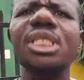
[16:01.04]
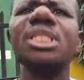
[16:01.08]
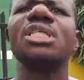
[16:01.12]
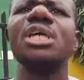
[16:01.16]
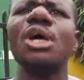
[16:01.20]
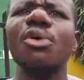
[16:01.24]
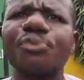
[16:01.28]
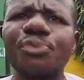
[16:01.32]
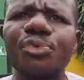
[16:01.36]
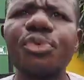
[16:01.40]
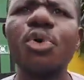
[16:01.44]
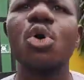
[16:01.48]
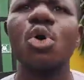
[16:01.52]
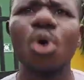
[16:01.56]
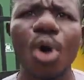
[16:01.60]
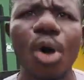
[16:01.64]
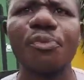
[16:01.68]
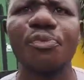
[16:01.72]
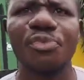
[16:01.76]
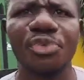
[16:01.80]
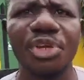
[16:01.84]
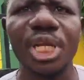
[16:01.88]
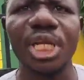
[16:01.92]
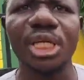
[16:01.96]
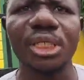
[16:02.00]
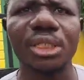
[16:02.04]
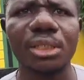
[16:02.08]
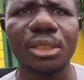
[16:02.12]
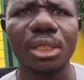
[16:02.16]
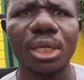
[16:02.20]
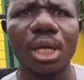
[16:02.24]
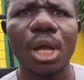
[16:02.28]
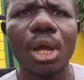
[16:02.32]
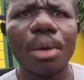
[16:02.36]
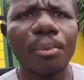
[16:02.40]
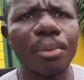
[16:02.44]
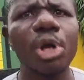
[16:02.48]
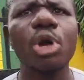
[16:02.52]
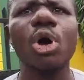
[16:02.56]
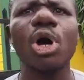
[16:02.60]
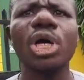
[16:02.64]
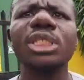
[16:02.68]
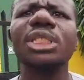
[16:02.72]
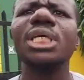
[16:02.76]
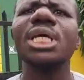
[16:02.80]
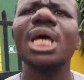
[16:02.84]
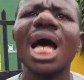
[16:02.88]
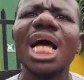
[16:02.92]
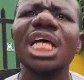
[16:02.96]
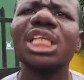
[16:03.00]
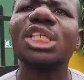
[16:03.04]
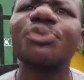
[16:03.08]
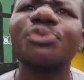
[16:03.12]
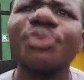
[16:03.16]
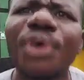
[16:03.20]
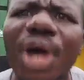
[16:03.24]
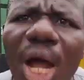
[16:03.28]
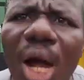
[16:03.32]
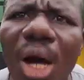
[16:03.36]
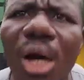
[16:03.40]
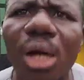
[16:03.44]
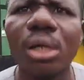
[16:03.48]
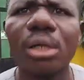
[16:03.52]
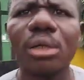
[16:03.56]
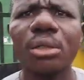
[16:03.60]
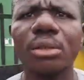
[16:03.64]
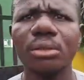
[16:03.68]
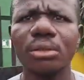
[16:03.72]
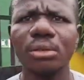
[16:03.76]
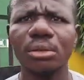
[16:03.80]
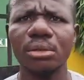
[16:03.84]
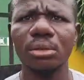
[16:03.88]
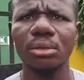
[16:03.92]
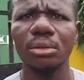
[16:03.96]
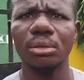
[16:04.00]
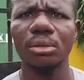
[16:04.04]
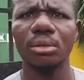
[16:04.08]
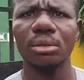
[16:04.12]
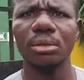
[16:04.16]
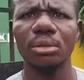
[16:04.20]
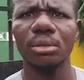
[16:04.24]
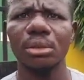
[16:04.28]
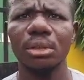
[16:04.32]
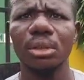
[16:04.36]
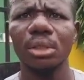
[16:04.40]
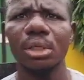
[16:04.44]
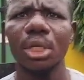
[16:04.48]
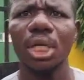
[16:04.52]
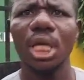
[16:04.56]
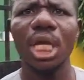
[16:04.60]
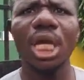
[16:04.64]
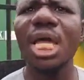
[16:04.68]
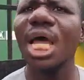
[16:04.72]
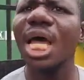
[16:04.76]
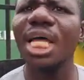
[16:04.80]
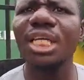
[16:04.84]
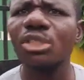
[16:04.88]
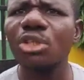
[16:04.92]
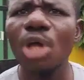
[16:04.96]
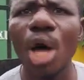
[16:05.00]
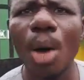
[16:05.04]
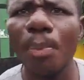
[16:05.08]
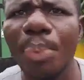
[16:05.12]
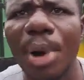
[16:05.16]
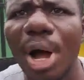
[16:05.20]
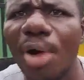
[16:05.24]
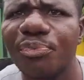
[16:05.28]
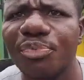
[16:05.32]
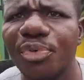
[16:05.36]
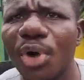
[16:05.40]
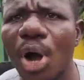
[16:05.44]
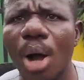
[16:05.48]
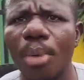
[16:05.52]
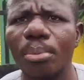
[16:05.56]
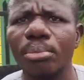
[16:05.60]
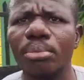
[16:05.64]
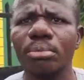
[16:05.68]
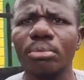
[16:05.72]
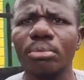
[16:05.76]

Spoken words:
It is a full confidence because he has failed. He has not performed.